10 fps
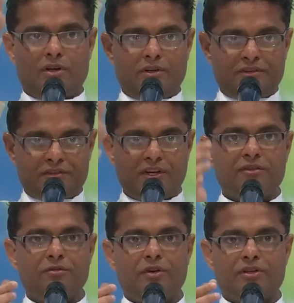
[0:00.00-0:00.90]

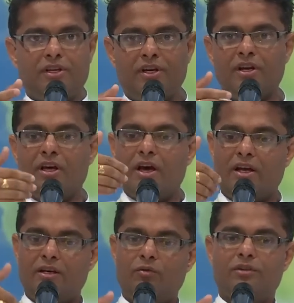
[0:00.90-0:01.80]
strings were there,
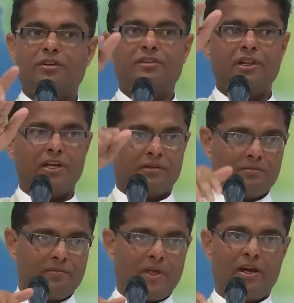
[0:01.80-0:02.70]
and it was a sling.
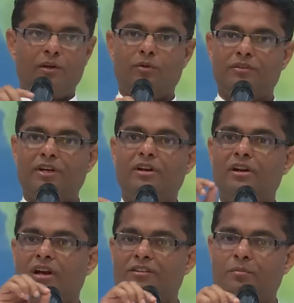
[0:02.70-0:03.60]
And it was
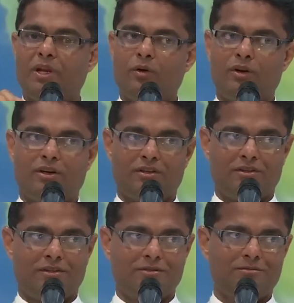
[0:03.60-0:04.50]
written, let's play on
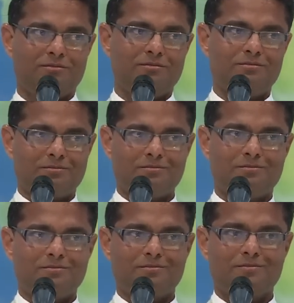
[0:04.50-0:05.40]
earth.
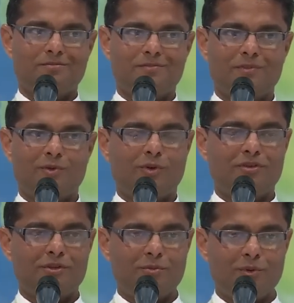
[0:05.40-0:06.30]
It was
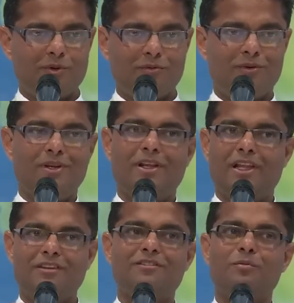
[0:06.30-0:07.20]
such a beautiful,
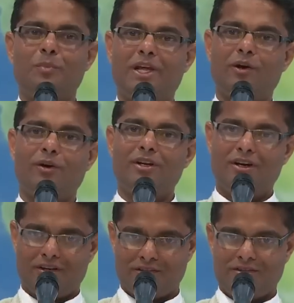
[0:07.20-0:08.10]
let's play on
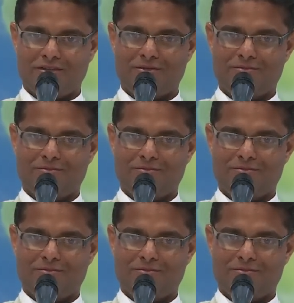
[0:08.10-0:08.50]
earth.